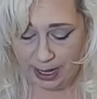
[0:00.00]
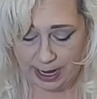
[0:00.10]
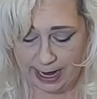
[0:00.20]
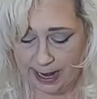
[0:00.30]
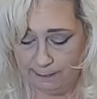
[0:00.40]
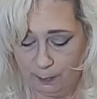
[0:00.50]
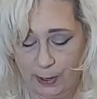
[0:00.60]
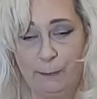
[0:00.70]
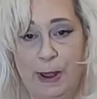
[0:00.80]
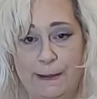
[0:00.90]
I have
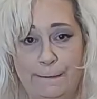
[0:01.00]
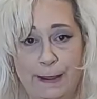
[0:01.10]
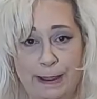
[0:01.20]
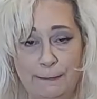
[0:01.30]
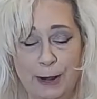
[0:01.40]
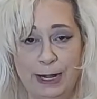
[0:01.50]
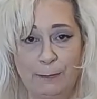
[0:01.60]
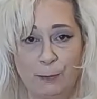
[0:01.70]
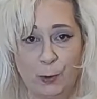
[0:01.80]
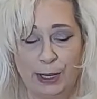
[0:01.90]
one of my favorite
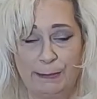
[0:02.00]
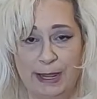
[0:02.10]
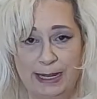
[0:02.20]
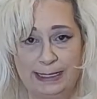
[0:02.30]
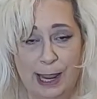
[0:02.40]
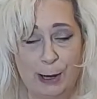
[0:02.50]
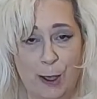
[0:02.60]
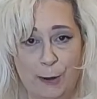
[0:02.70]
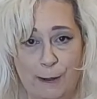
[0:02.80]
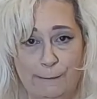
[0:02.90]
rolling pins I
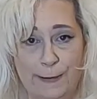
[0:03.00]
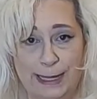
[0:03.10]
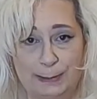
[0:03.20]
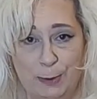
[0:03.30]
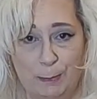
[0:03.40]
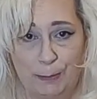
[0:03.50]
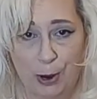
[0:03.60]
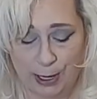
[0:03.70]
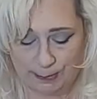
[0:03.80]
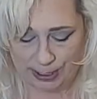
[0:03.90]
got off Facebook
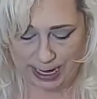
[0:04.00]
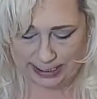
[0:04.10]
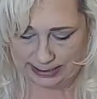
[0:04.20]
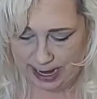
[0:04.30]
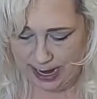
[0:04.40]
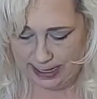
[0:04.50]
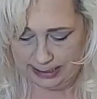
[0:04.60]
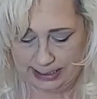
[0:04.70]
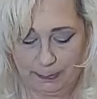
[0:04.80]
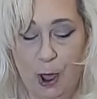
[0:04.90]
Marketplace. It
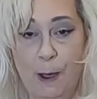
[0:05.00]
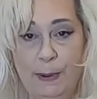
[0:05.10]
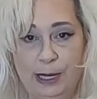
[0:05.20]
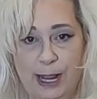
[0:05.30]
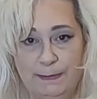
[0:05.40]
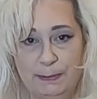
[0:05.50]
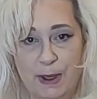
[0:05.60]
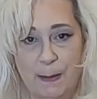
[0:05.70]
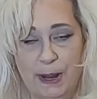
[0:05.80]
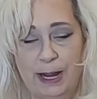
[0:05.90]
says Papa Loves
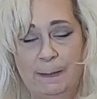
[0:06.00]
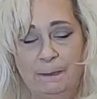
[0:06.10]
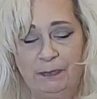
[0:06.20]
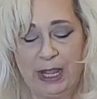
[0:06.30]
Mama.